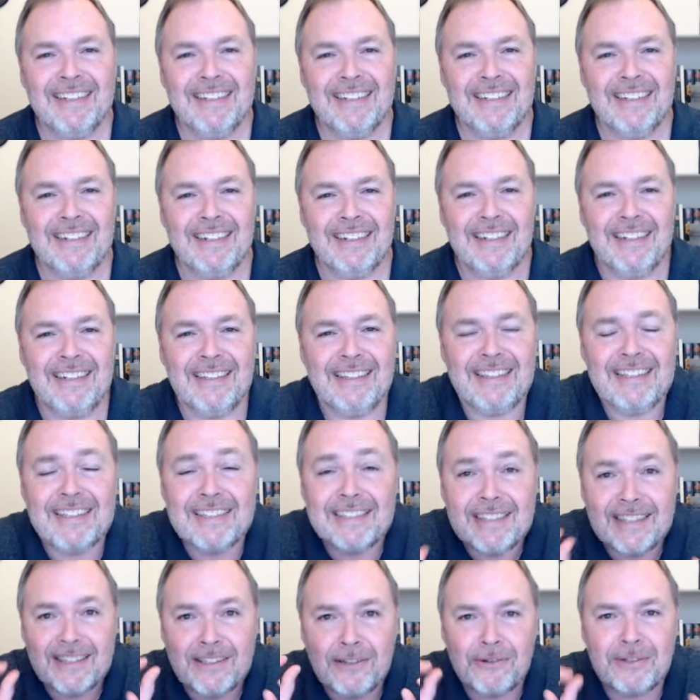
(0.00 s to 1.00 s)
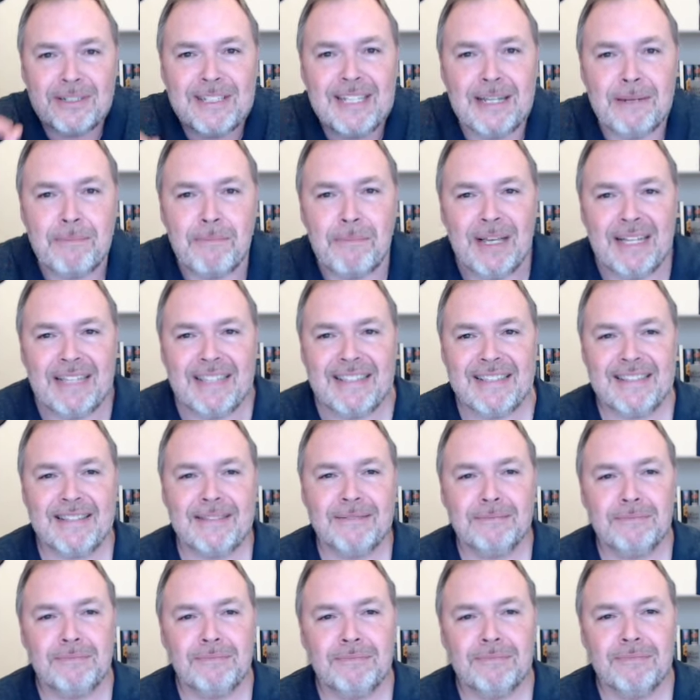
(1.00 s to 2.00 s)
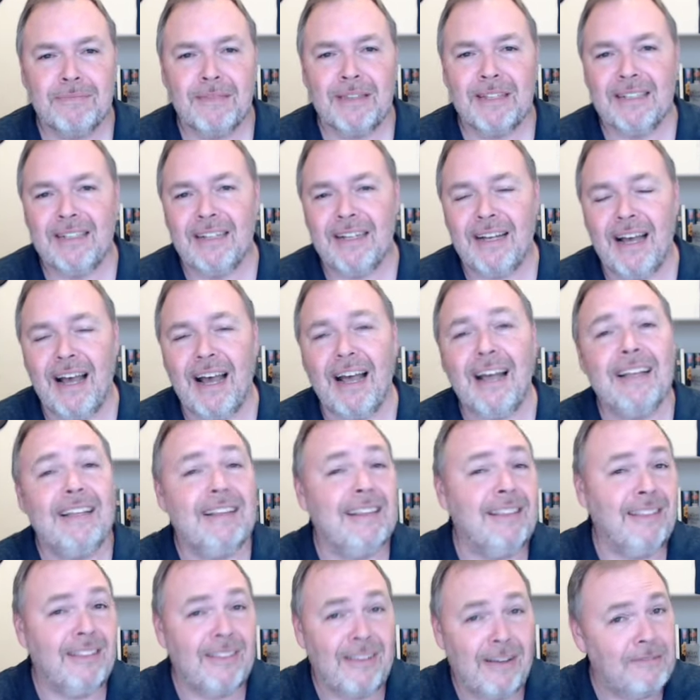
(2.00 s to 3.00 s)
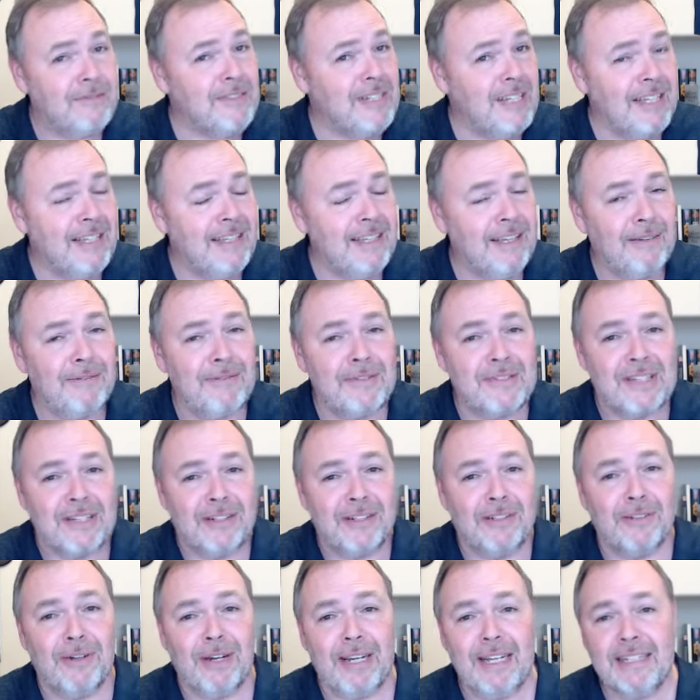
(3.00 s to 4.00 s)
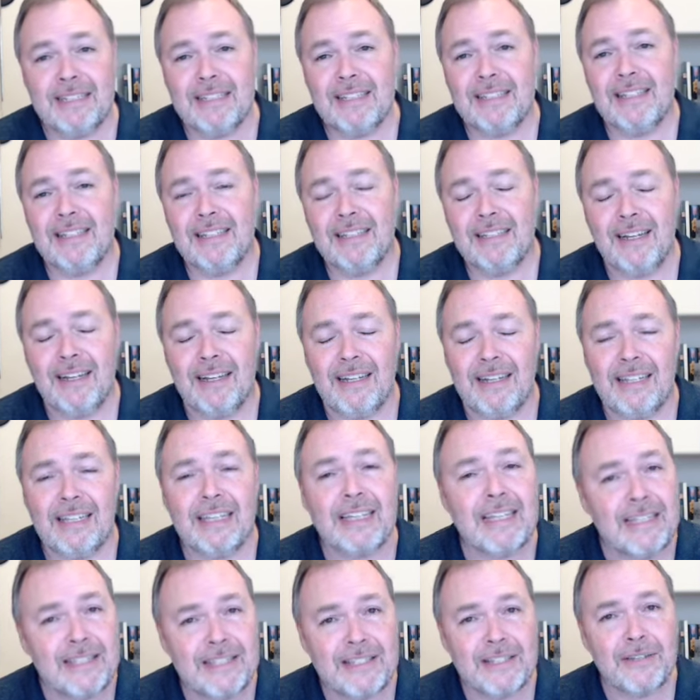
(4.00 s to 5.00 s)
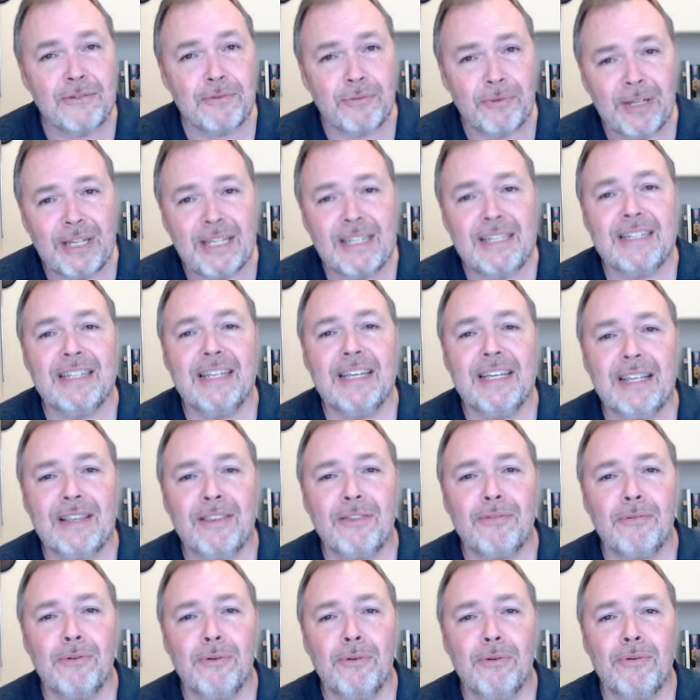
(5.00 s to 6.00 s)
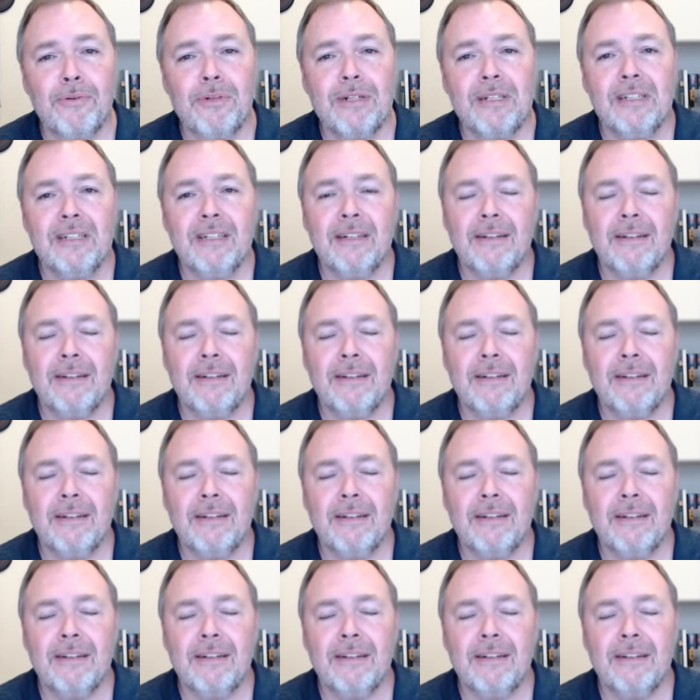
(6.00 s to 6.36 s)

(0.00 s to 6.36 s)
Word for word: Uh, these little tidbits. I loved it. It was a great, uh, easy read to get through.